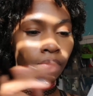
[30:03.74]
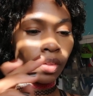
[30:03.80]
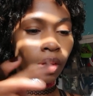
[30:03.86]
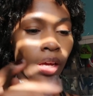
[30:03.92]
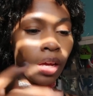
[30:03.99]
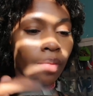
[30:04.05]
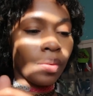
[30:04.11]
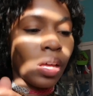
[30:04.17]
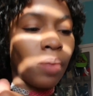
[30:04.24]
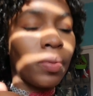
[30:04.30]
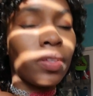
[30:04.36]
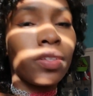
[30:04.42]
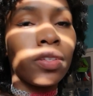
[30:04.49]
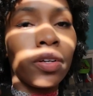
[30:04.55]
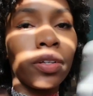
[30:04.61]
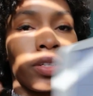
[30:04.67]
Okay,
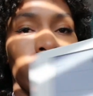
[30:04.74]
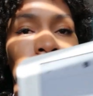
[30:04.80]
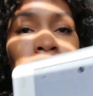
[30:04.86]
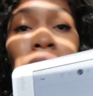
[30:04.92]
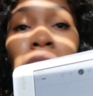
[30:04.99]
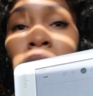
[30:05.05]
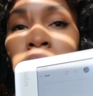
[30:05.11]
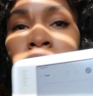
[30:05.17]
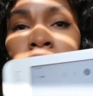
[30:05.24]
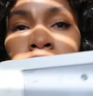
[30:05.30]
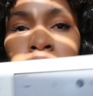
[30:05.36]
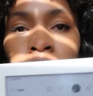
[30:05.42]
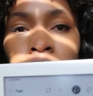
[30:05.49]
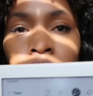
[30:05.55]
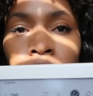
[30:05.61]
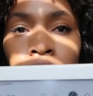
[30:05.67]
I clicked on
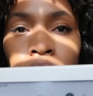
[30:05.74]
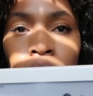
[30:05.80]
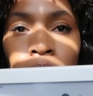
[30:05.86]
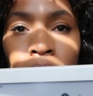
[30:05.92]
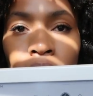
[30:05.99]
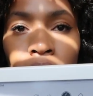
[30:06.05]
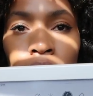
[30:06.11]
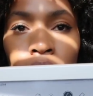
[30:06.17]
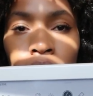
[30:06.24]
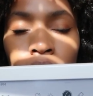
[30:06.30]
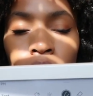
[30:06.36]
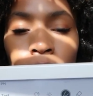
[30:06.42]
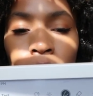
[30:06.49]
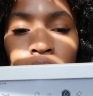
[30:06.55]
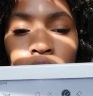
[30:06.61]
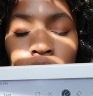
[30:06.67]
insert math
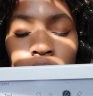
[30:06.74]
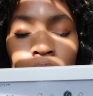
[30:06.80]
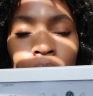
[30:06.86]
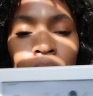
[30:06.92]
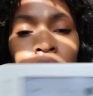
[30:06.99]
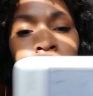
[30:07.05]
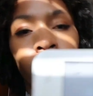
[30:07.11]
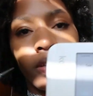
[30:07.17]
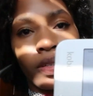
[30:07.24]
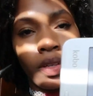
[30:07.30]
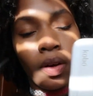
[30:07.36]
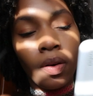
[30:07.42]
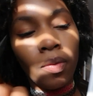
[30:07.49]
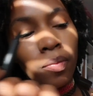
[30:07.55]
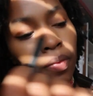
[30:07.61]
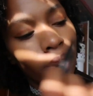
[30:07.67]
equation.
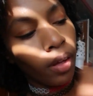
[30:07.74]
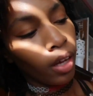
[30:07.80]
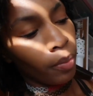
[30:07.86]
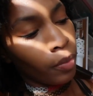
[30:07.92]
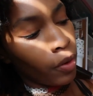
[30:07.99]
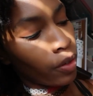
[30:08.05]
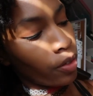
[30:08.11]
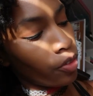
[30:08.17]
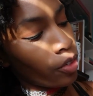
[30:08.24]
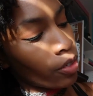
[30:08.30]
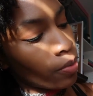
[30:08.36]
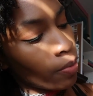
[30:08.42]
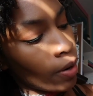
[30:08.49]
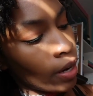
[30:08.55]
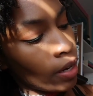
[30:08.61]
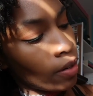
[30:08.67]
So I'm going to
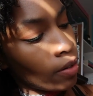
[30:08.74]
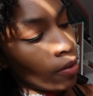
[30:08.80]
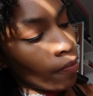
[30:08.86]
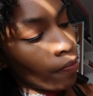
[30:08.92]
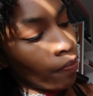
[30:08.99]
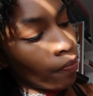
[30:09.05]
just write